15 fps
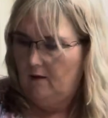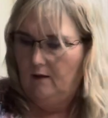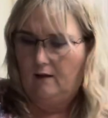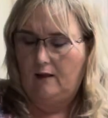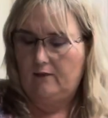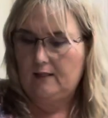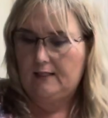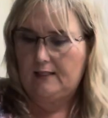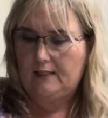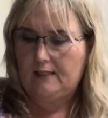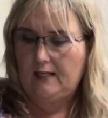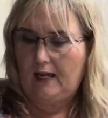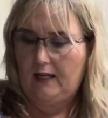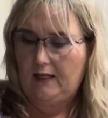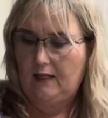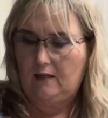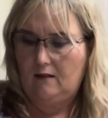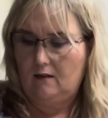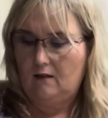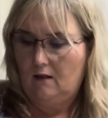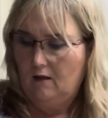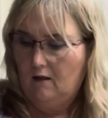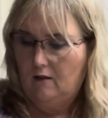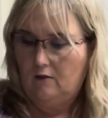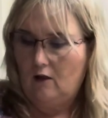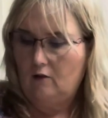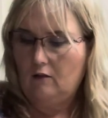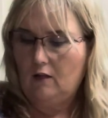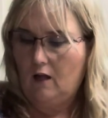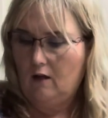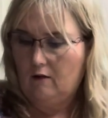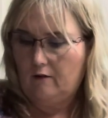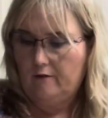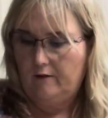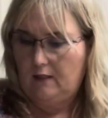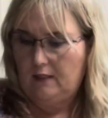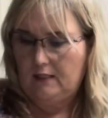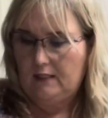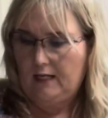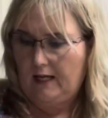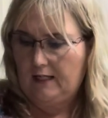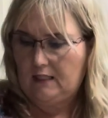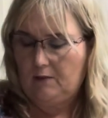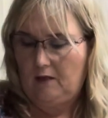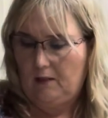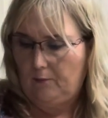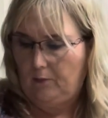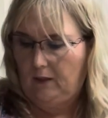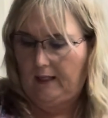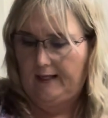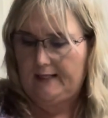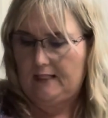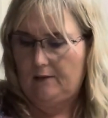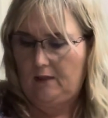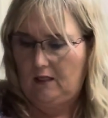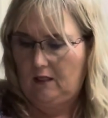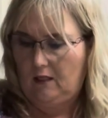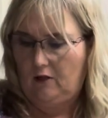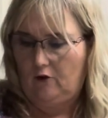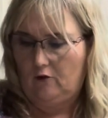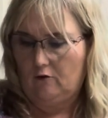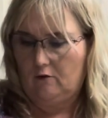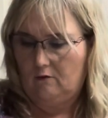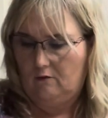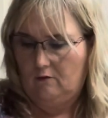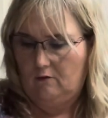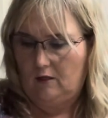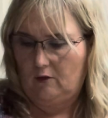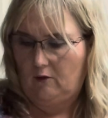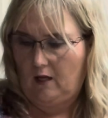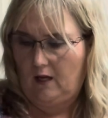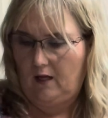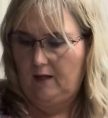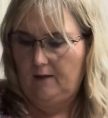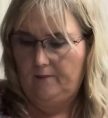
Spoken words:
And this is taking no longer than it takes me to place them in here. Okay?